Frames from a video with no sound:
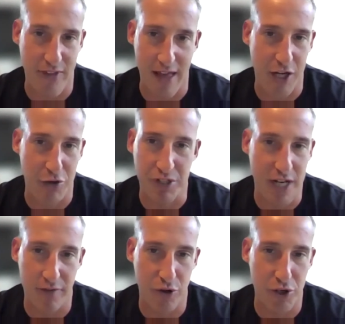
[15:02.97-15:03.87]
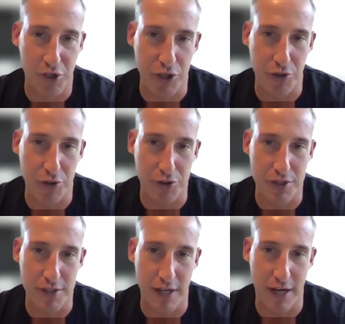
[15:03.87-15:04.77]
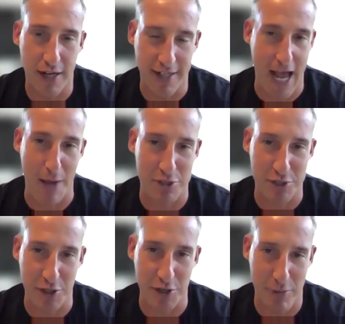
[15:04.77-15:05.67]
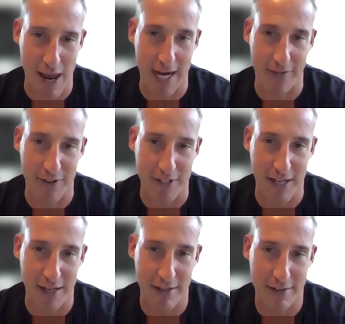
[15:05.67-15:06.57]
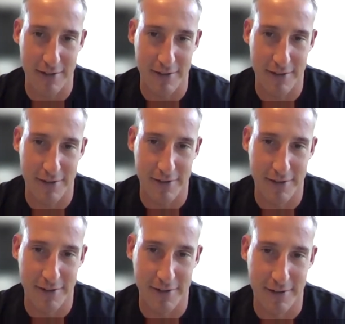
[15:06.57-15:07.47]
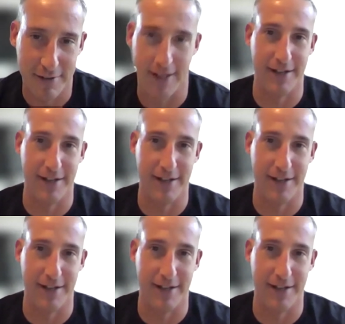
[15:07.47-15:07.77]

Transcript: that you never used Napster back in the day? Yeah,